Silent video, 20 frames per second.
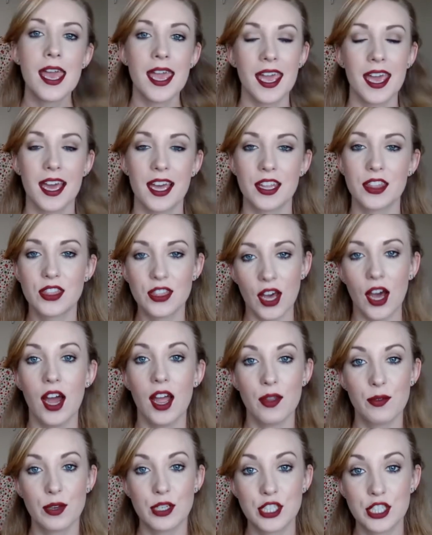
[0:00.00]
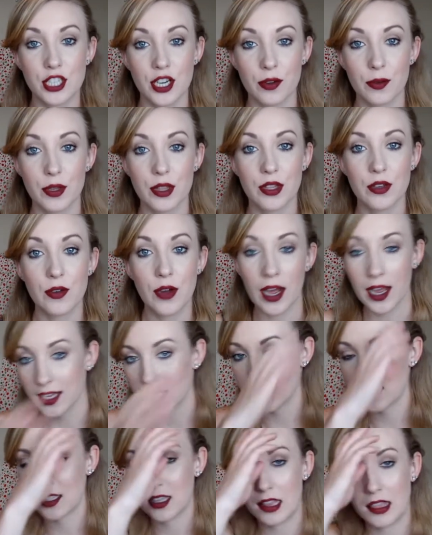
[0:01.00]
and thought I would share with you
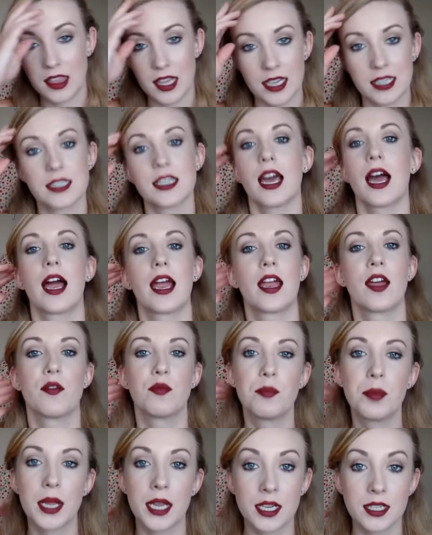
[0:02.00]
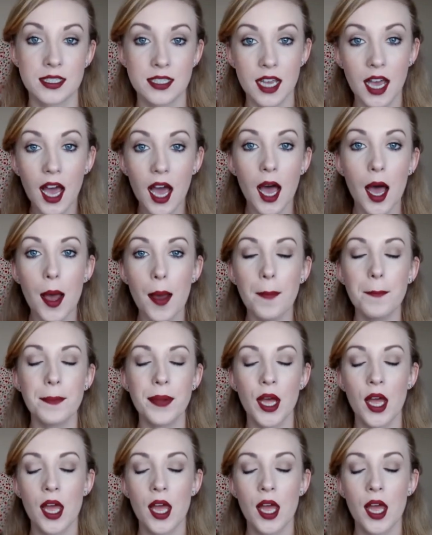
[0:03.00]
guys the things that I have picked up.